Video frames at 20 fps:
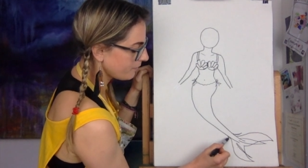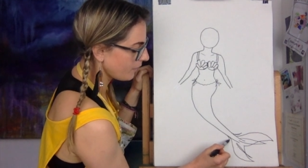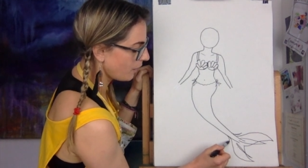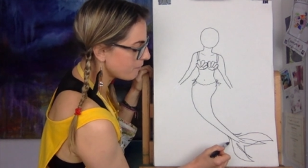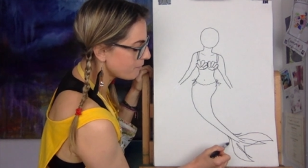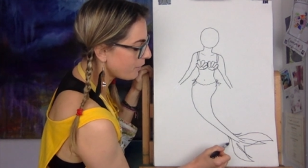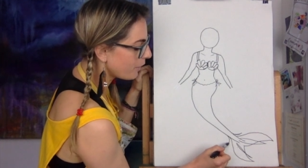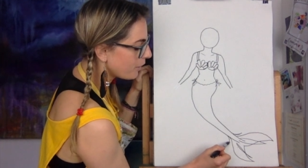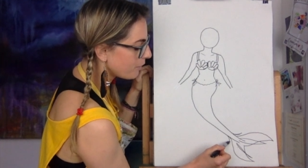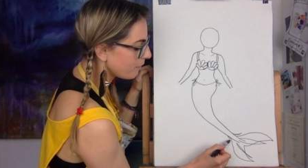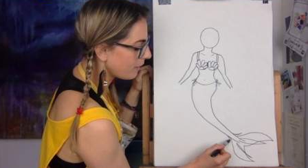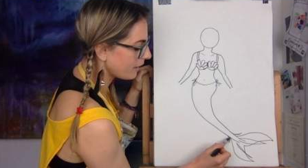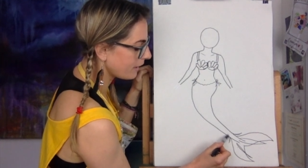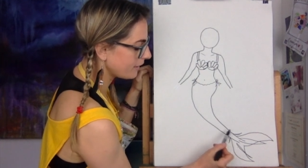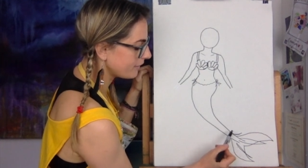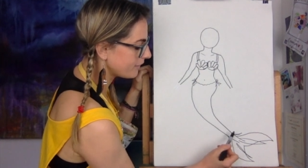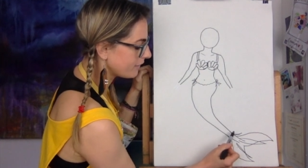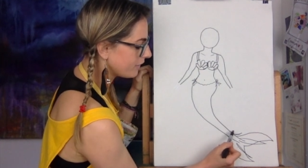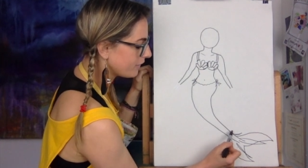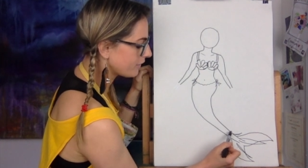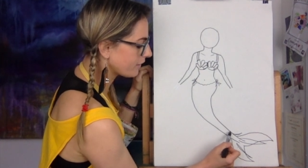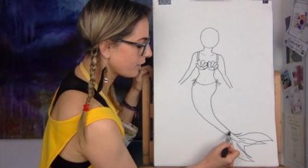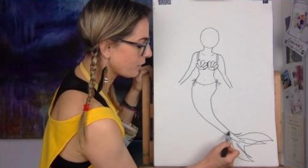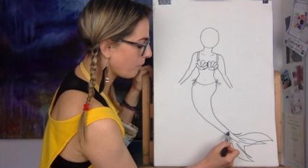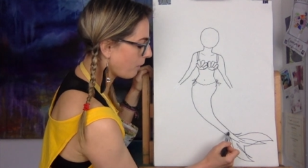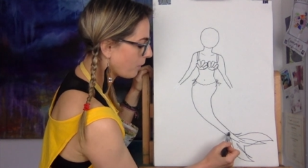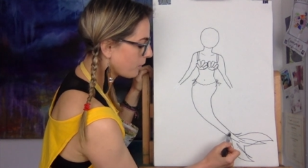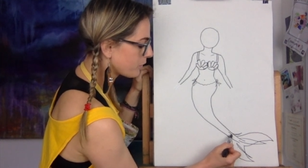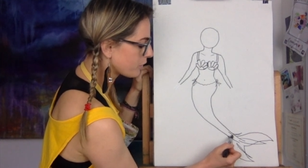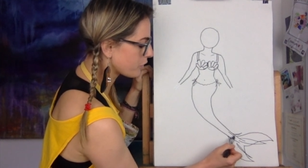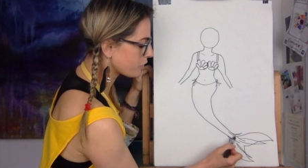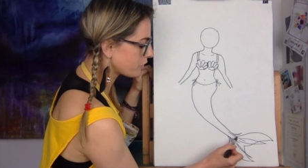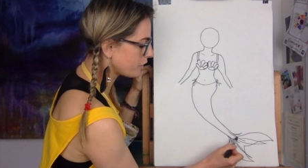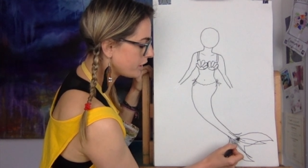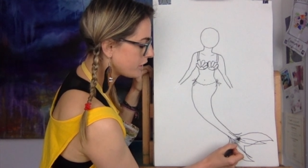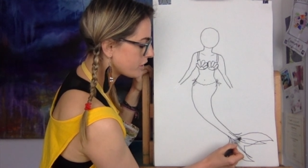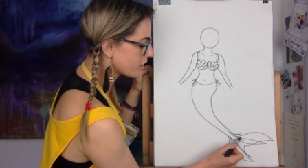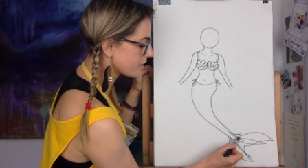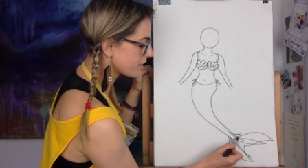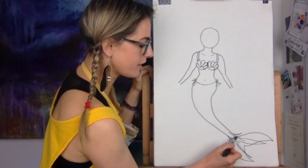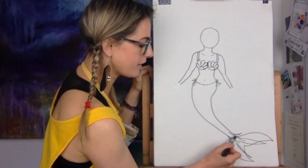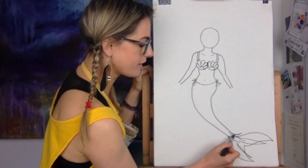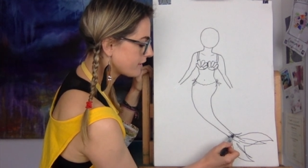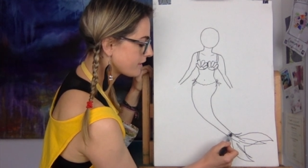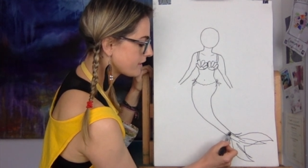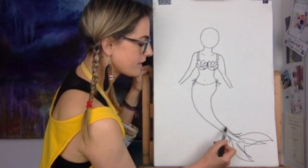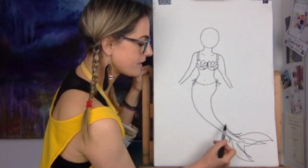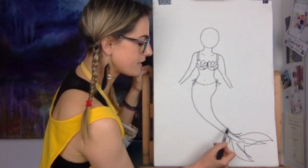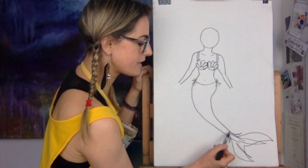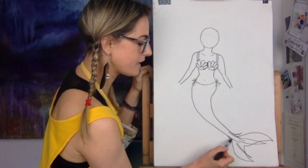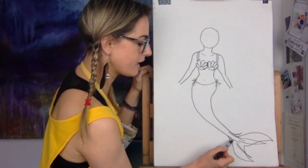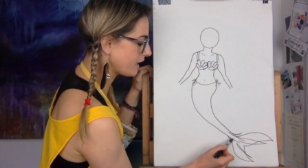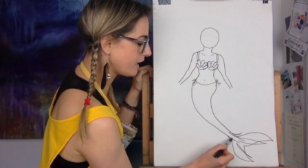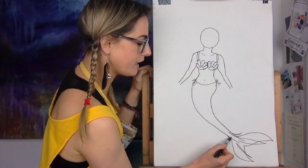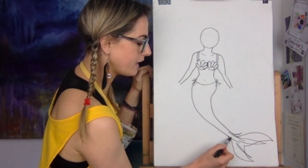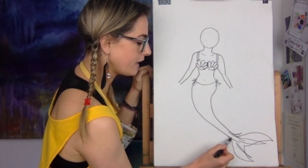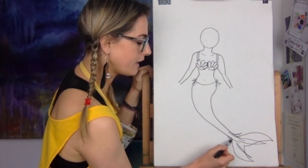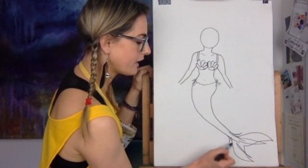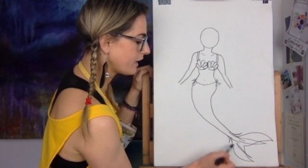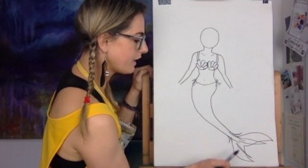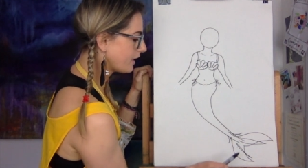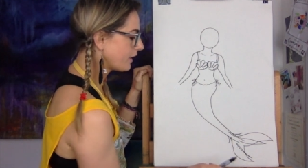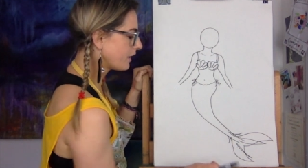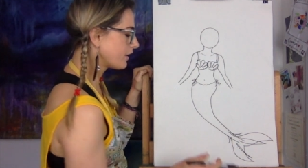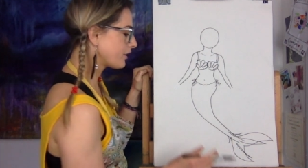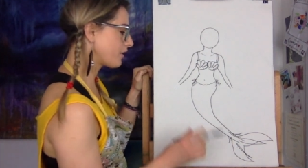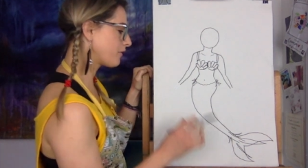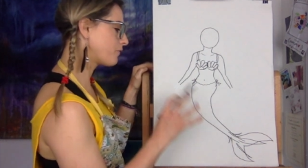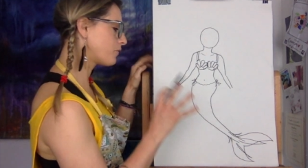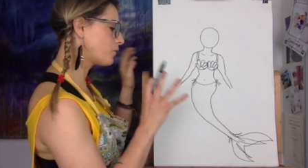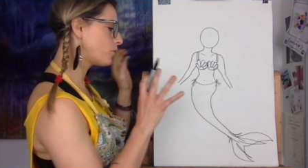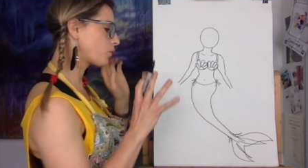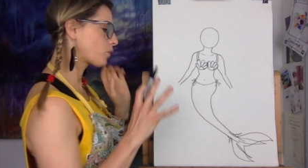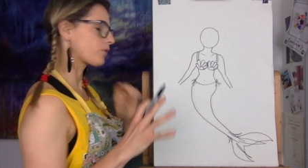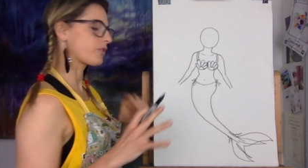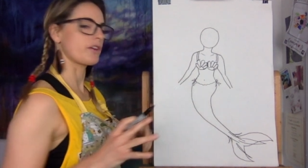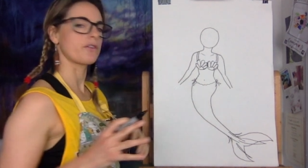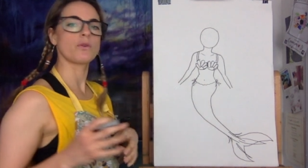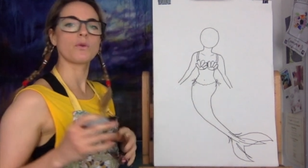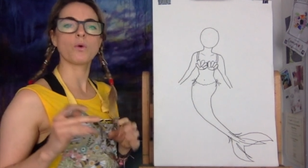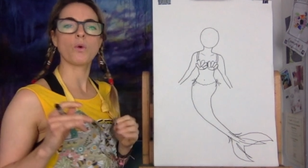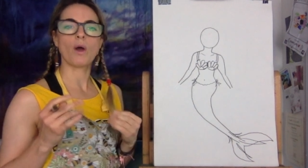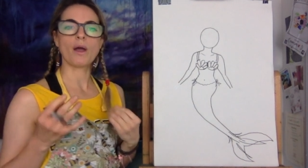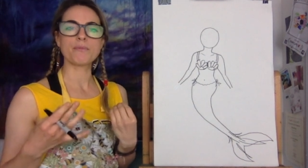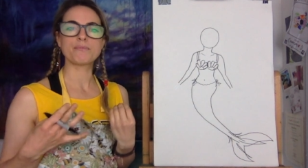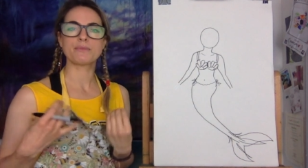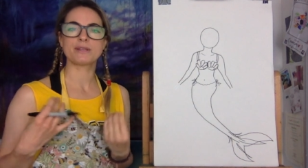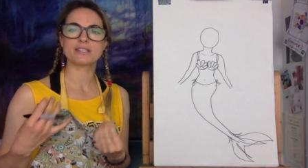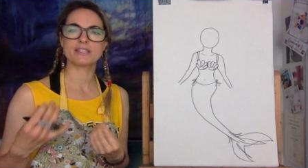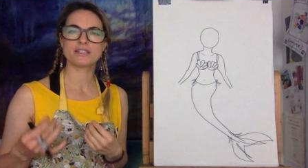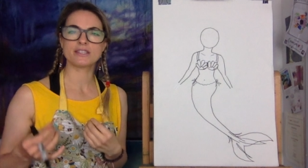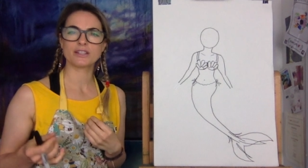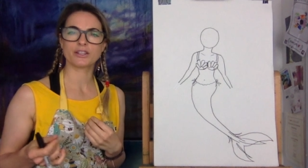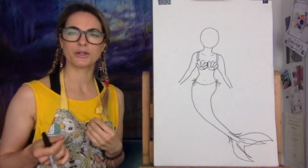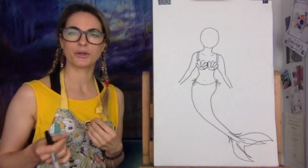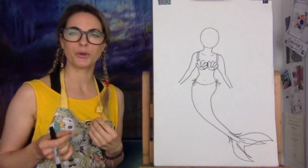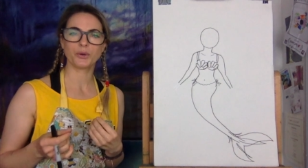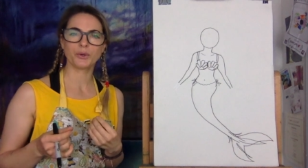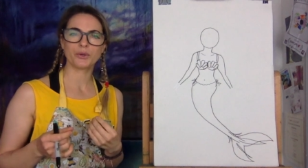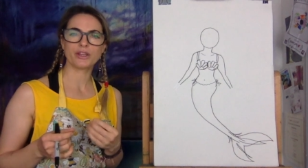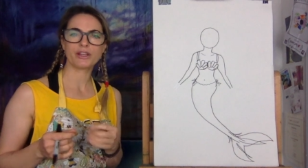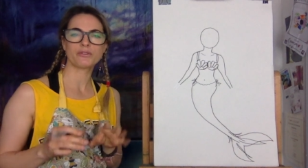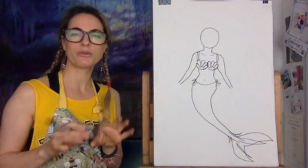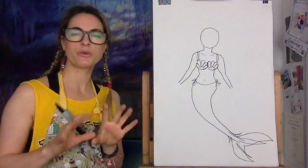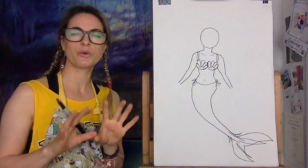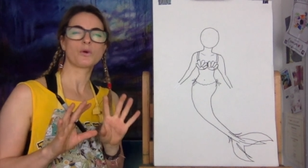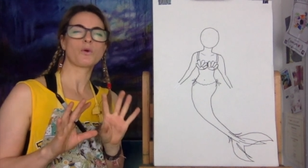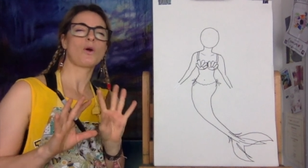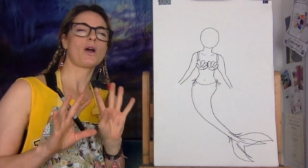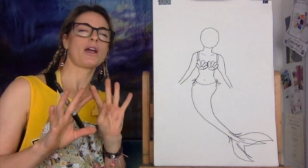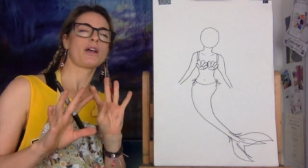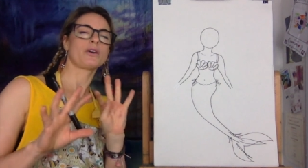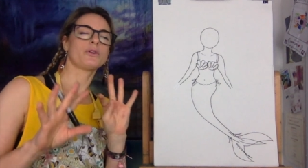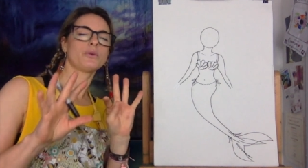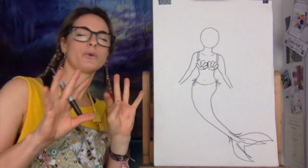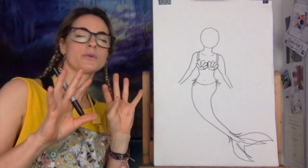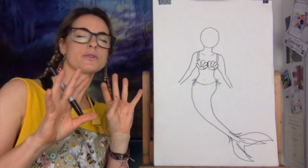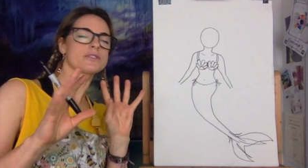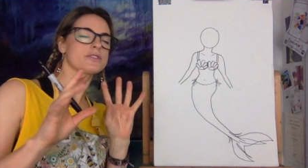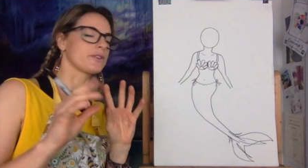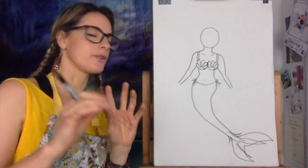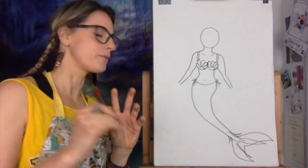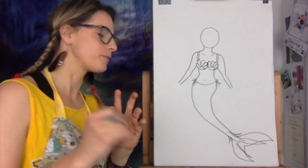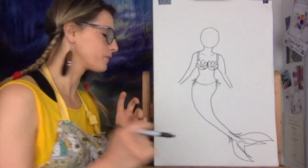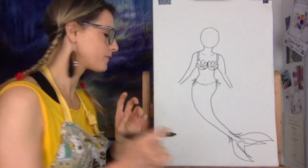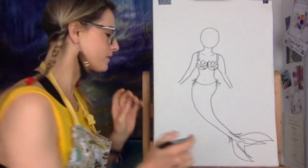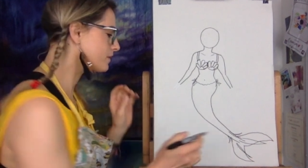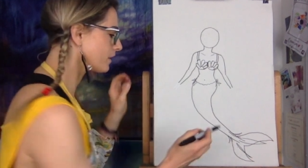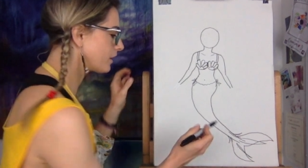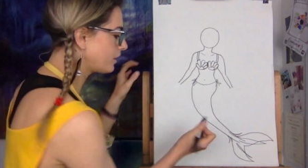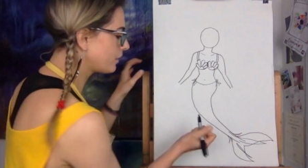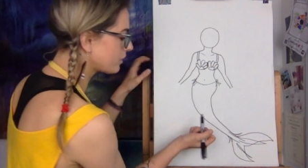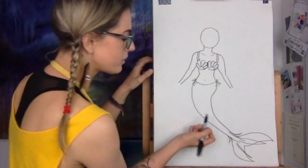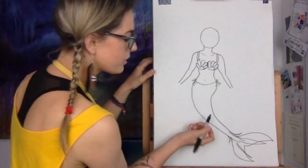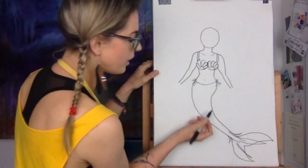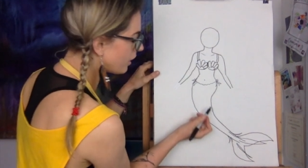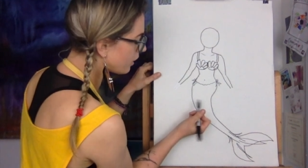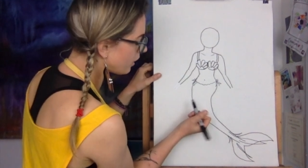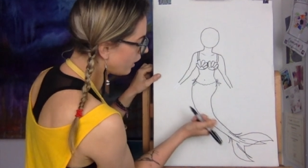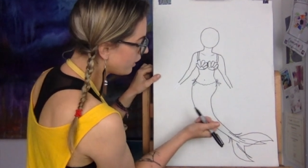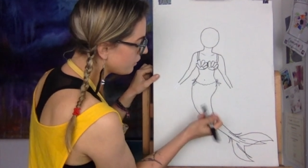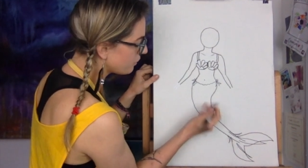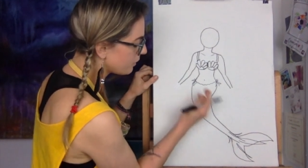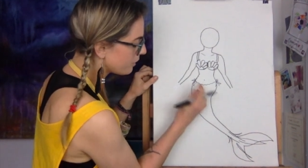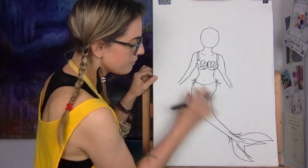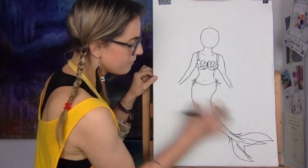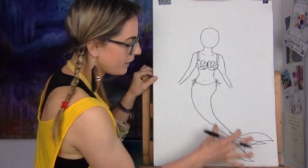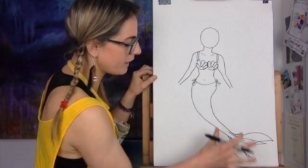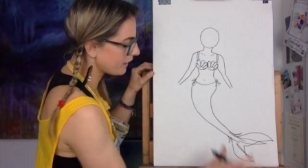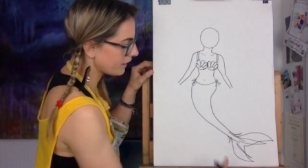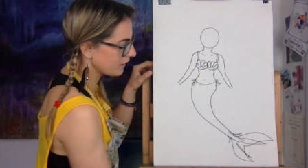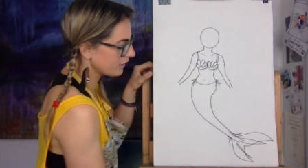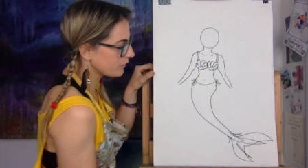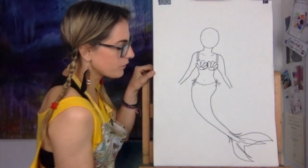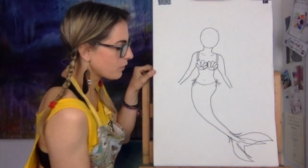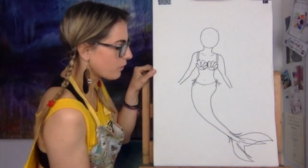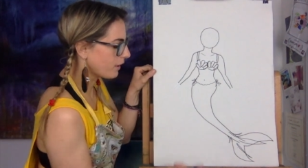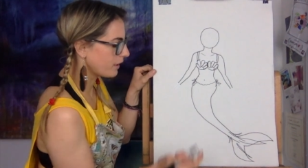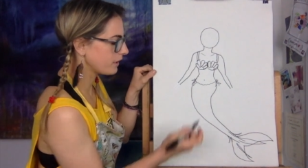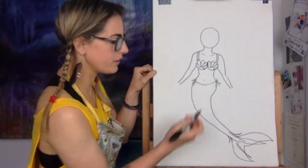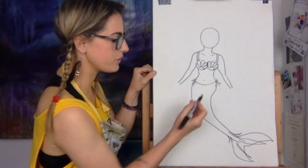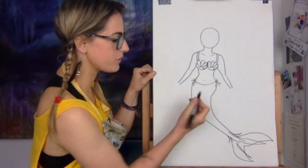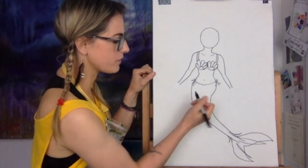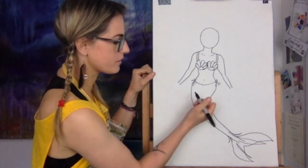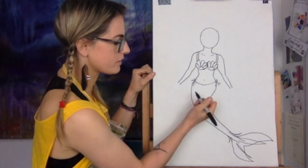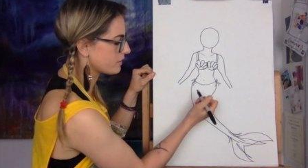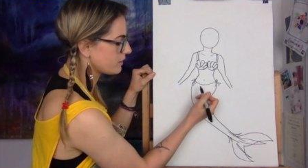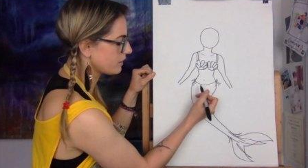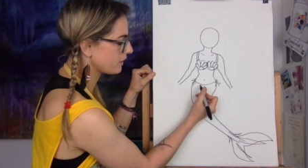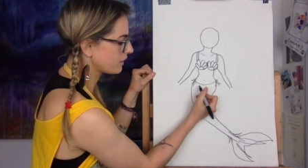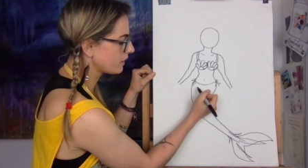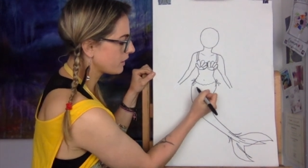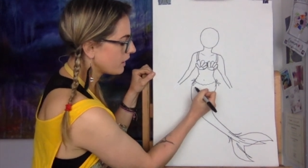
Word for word: a mermaid and you think about all the creatures under the sea, They've all, they're all quite mystical, they're all quite awesome, so you try, kind of want to make it look quite interesting.